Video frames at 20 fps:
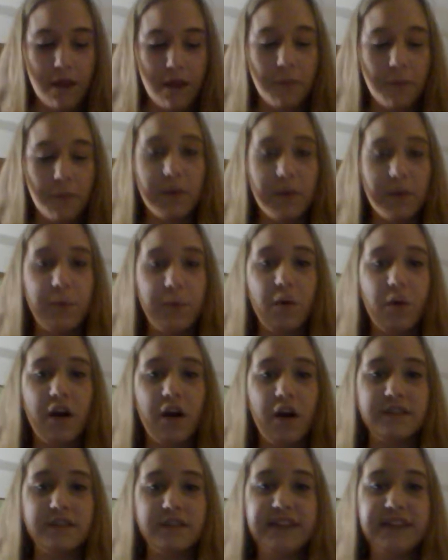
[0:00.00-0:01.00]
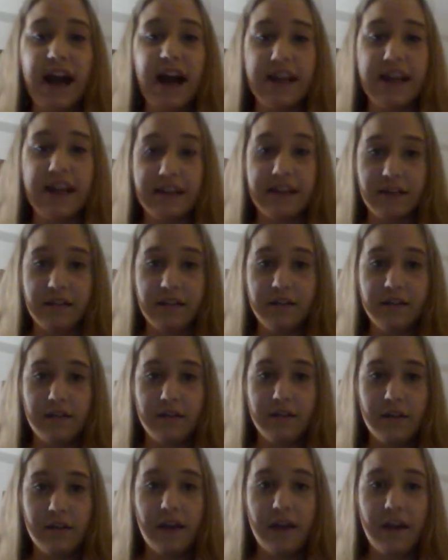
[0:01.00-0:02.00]
People are dying
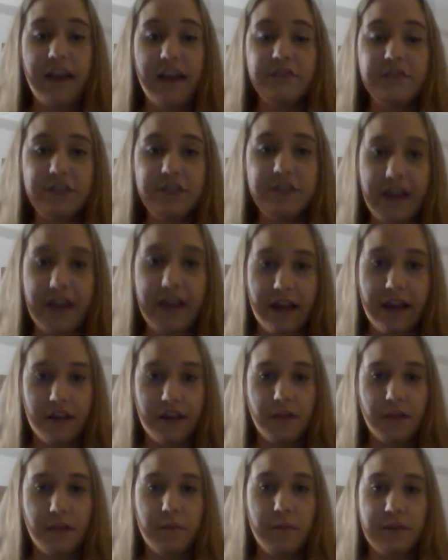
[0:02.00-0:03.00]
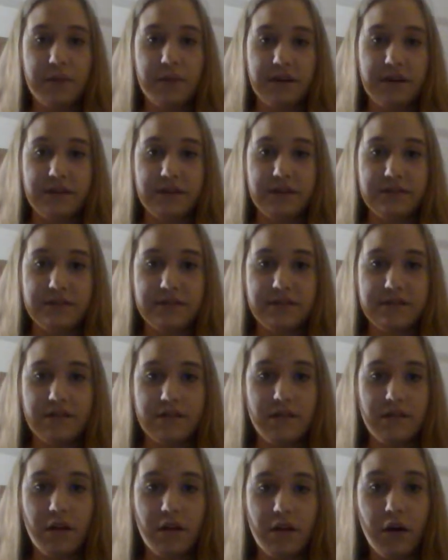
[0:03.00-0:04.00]
every day because
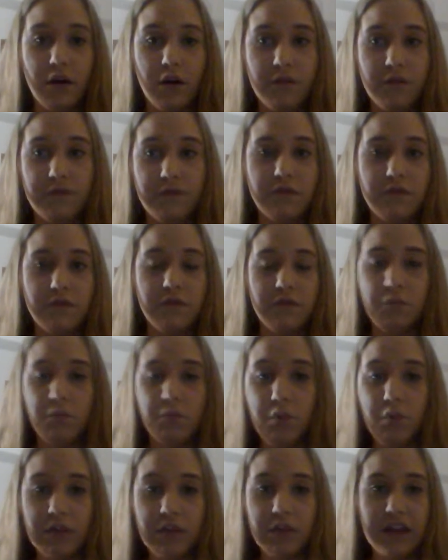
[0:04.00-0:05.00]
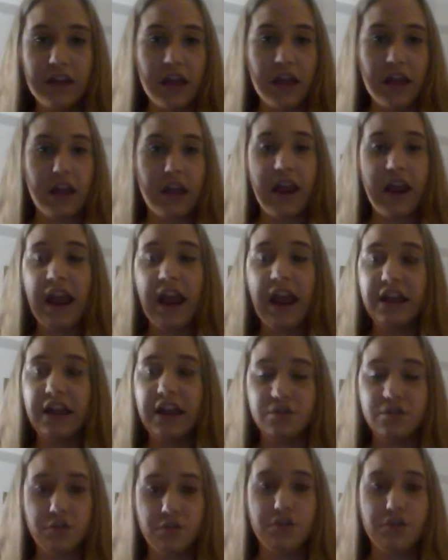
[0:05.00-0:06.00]
of bullying and
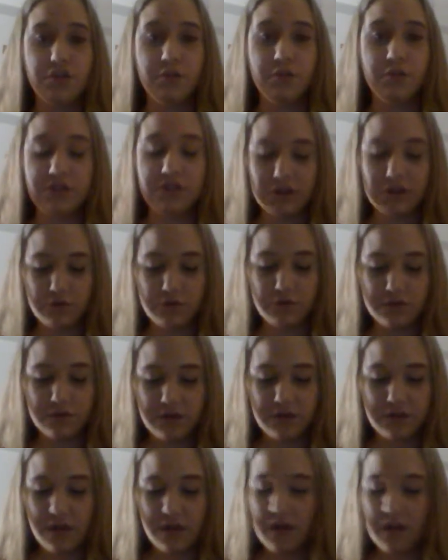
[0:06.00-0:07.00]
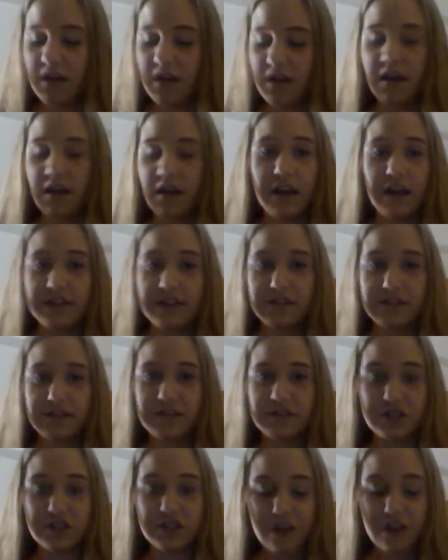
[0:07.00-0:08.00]
hate towards homosexuals. It's
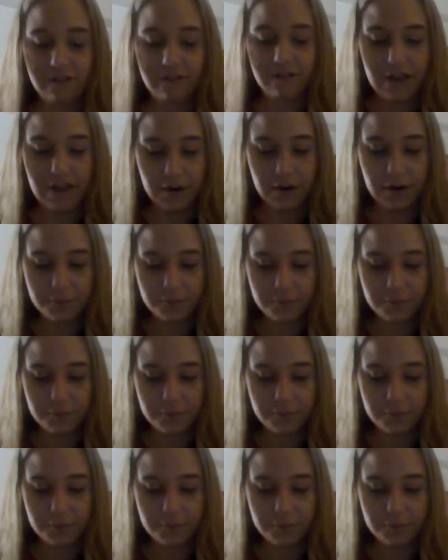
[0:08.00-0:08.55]
just not fair.